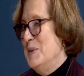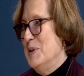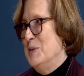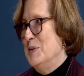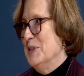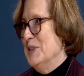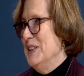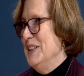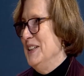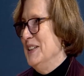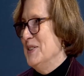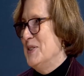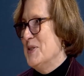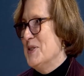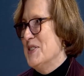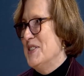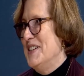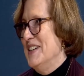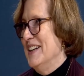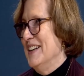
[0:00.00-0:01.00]
been really
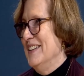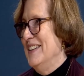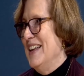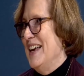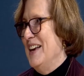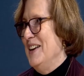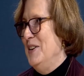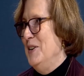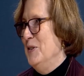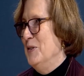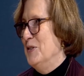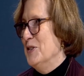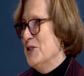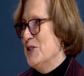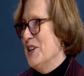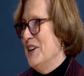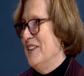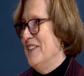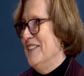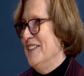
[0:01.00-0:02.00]
interesting. Thank you for
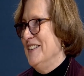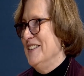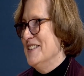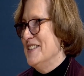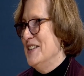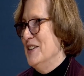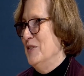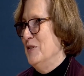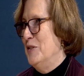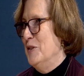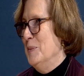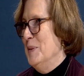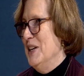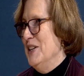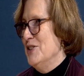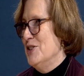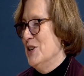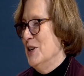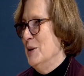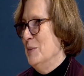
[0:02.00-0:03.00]
sharing this
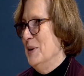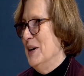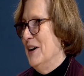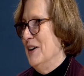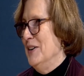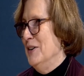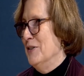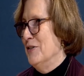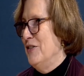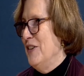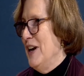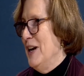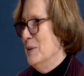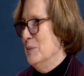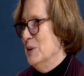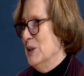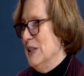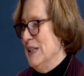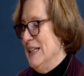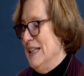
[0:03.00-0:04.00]
information about your
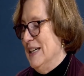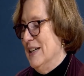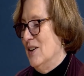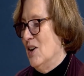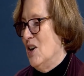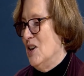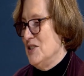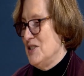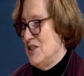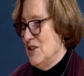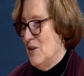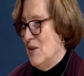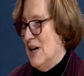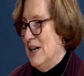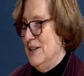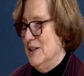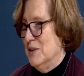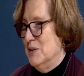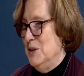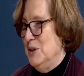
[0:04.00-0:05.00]
family. And also,
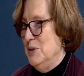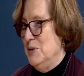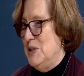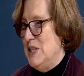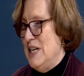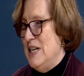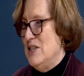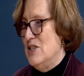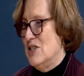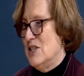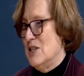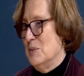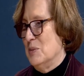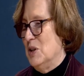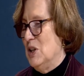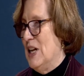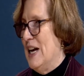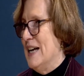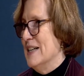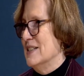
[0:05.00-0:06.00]
I know you teach some
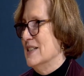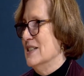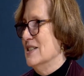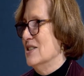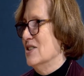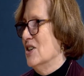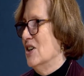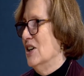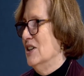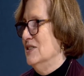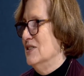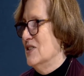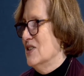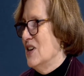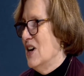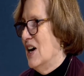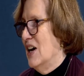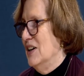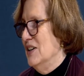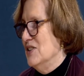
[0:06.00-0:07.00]
classes on
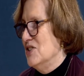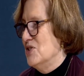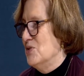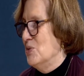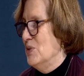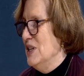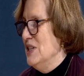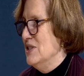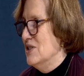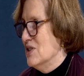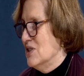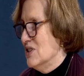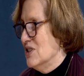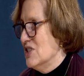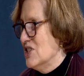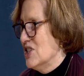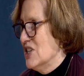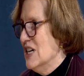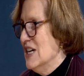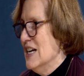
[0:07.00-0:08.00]
Scottish
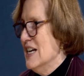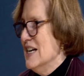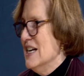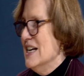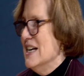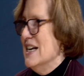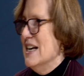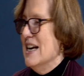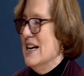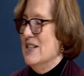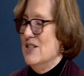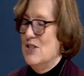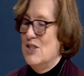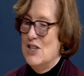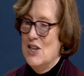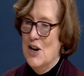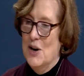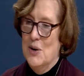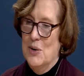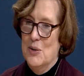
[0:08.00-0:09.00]
research. And
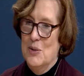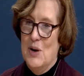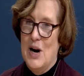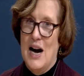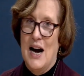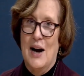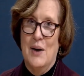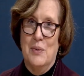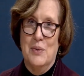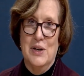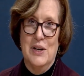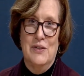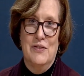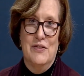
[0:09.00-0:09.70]
so I would